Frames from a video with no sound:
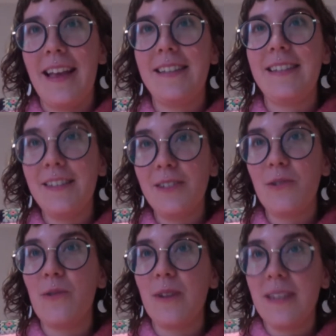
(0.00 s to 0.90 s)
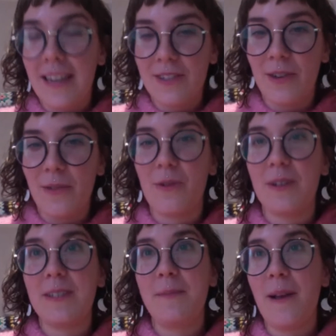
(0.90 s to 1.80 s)
and test coordination
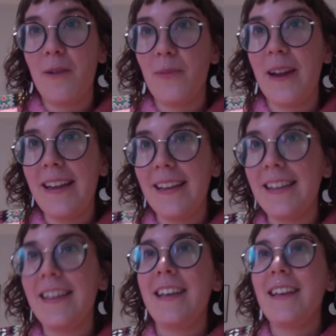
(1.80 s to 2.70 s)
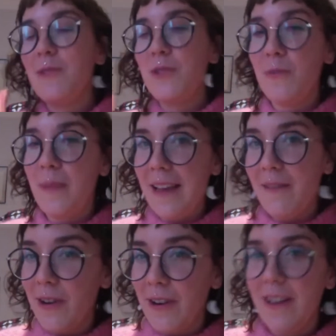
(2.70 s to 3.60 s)
for Spellbreak, which you may
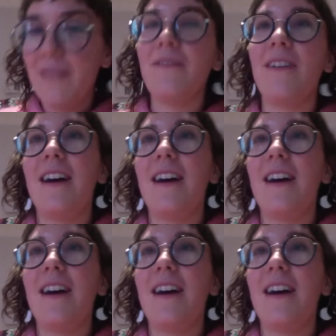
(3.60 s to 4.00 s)
have heard of.